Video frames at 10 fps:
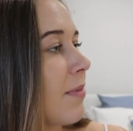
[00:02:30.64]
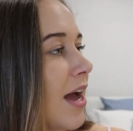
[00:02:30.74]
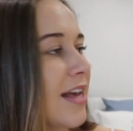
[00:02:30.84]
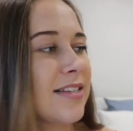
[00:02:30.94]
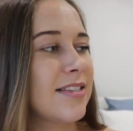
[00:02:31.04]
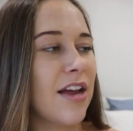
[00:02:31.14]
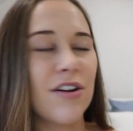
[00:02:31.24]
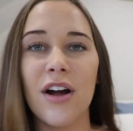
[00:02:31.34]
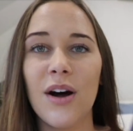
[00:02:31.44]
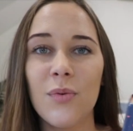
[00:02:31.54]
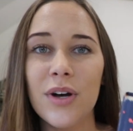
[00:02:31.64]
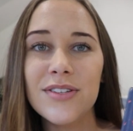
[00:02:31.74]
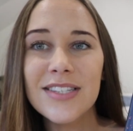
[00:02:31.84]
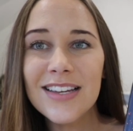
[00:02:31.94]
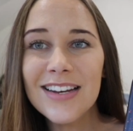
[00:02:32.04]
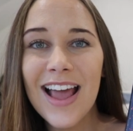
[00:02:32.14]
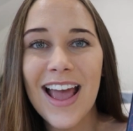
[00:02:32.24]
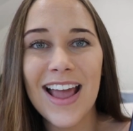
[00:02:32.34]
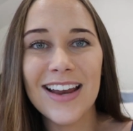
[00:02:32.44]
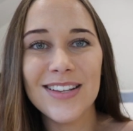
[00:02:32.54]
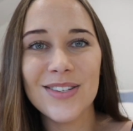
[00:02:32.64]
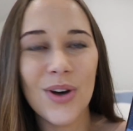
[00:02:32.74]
by Sarah Wilson, and it's